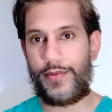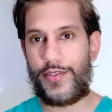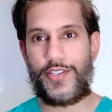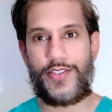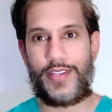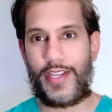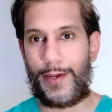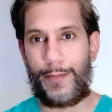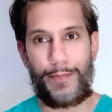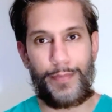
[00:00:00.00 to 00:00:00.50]

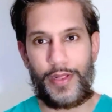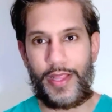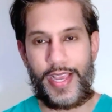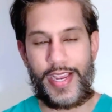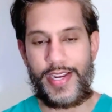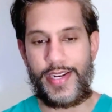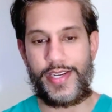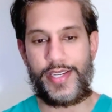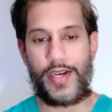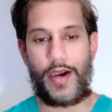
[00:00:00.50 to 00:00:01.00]
just like
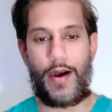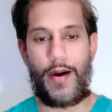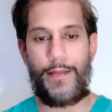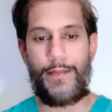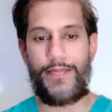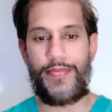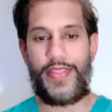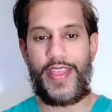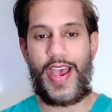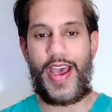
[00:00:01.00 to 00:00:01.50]
plain
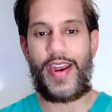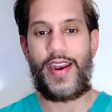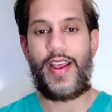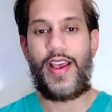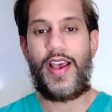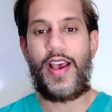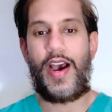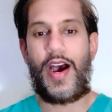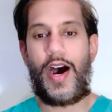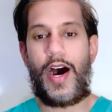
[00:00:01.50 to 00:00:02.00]
dumb, that
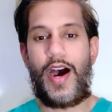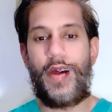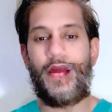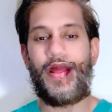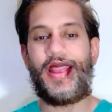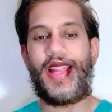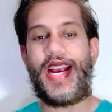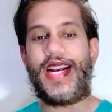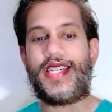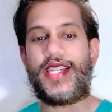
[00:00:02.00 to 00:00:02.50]

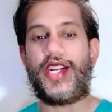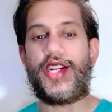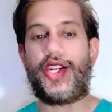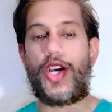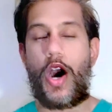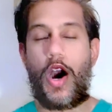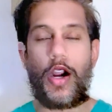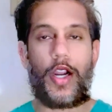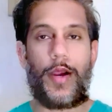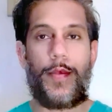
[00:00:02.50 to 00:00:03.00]
like to
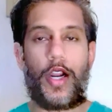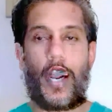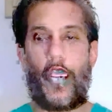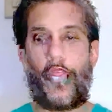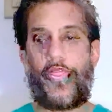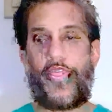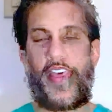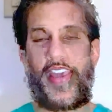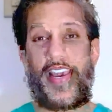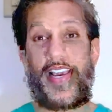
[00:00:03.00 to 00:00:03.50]
talk
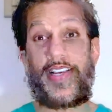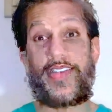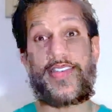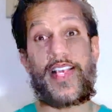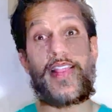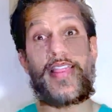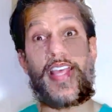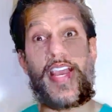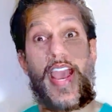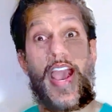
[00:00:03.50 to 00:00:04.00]
about things
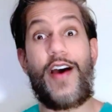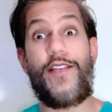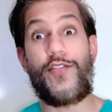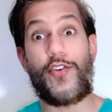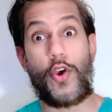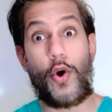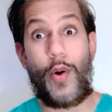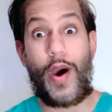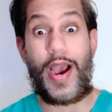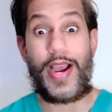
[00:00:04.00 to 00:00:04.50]
that they have
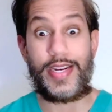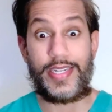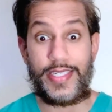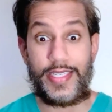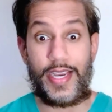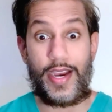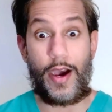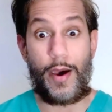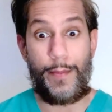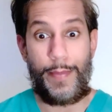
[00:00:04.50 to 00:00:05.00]
no
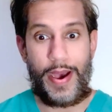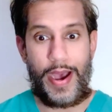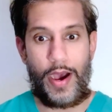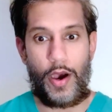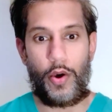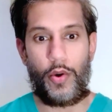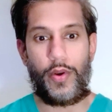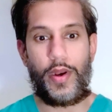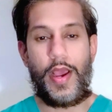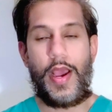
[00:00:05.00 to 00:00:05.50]
idea
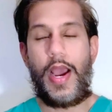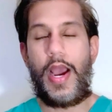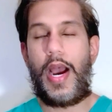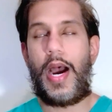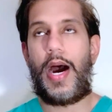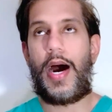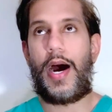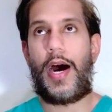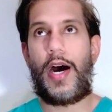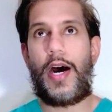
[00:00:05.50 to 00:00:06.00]
about.
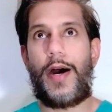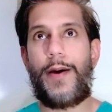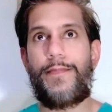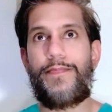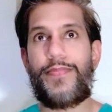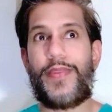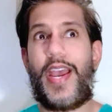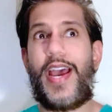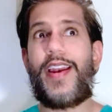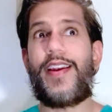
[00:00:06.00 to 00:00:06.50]

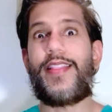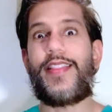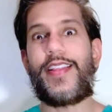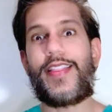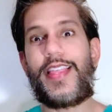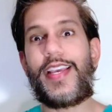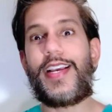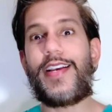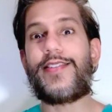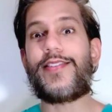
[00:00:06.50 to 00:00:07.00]
And
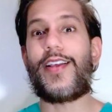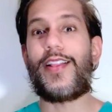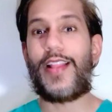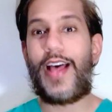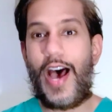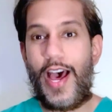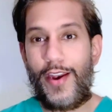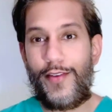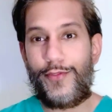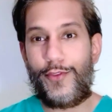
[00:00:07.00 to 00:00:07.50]
the thing is, a
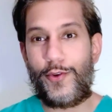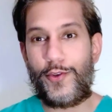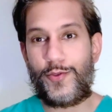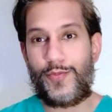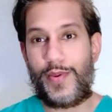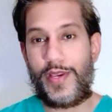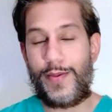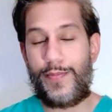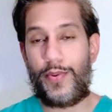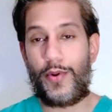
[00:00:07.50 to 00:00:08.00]
lot of
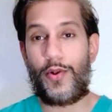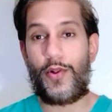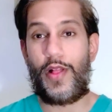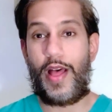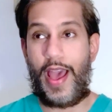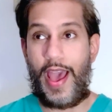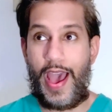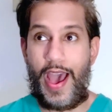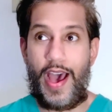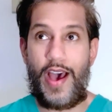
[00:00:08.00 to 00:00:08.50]
those people
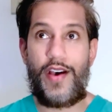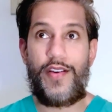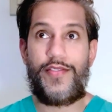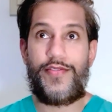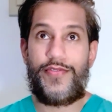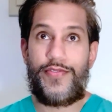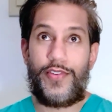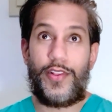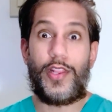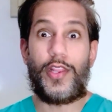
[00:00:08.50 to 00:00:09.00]

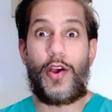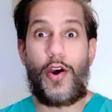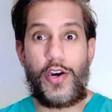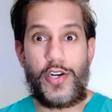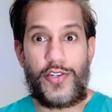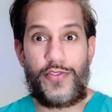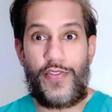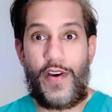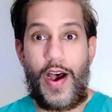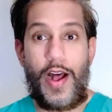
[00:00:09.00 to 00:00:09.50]
have
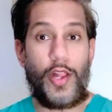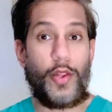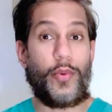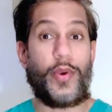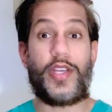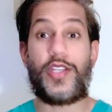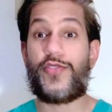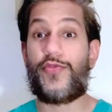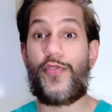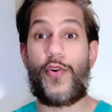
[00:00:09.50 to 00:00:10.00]
large
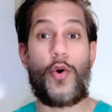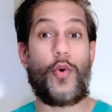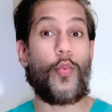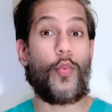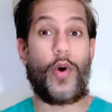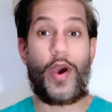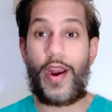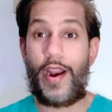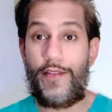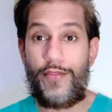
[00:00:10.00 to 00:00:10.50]
followings for
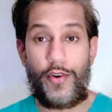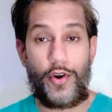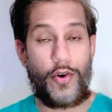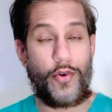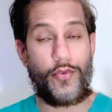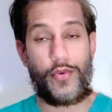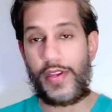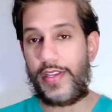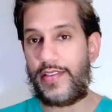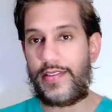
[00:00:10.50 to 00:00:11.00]

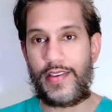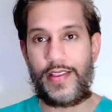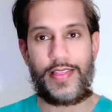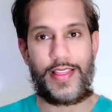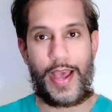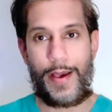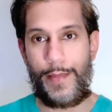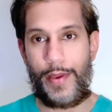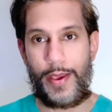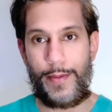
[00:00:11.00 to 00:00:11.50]
whatever
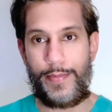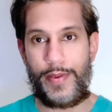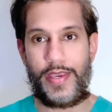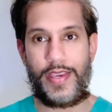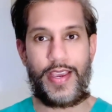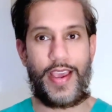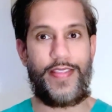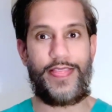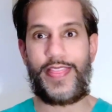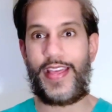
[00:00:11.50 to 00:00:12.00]
reason that may
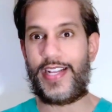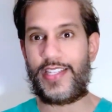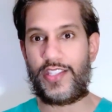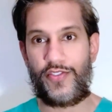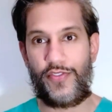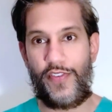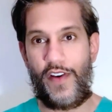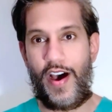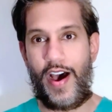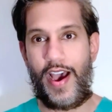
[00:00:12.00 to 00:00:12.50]
be, and
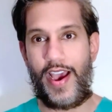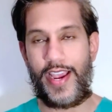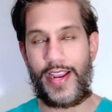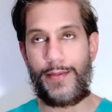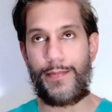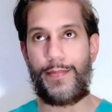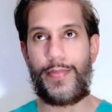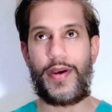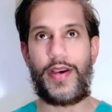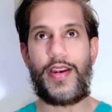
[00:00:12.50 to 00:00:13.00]
that's
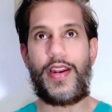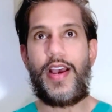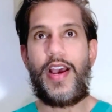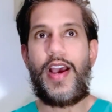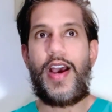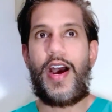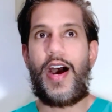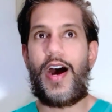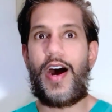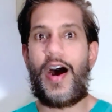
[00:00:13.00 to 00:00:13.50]
fine. But
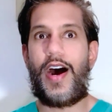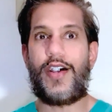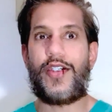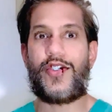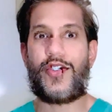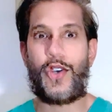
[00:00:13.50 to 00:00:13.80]
I,